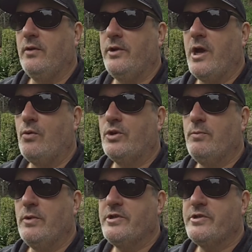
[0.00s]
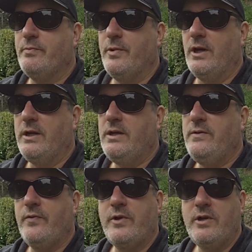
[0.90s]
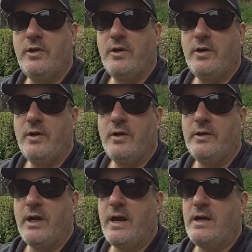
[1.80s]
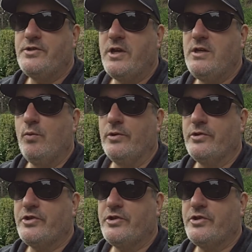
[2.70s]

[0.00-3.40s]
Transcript: the alchemist believed that as he was